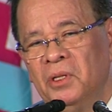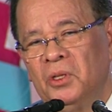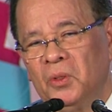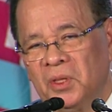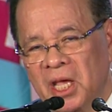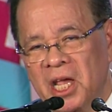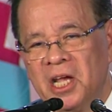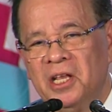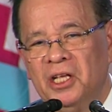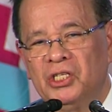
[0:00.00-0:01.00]
to take
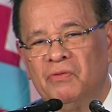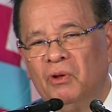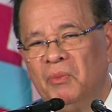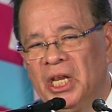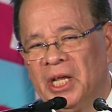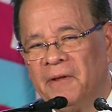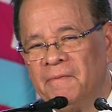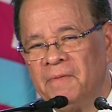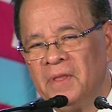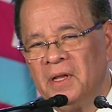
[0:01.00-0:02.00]
in its full meaning?
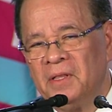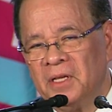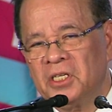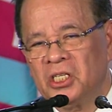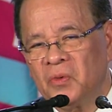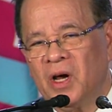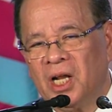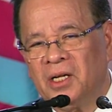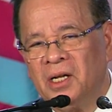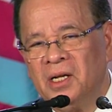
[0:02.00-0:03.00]
This is
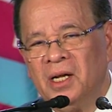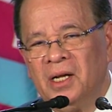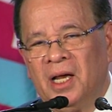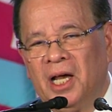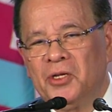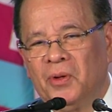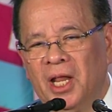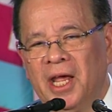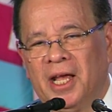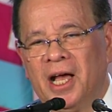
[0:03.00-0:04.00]
what I should
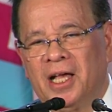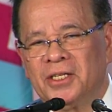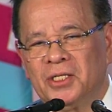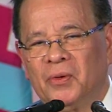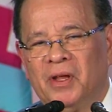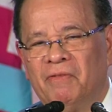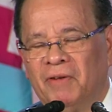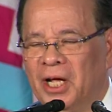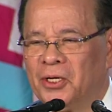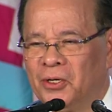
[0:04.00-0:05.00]
like us to
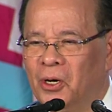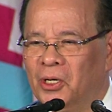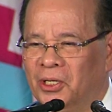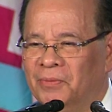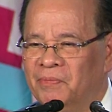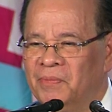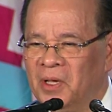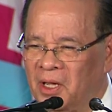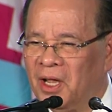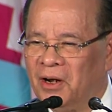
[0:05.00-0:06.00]
reflect on
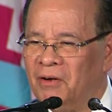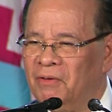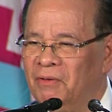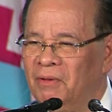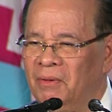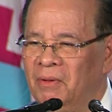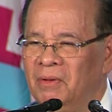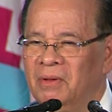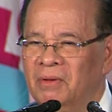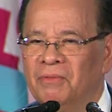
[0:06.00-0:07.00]
here
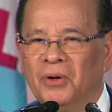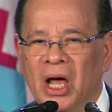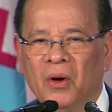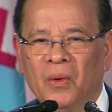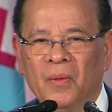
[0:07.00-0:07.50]
for now.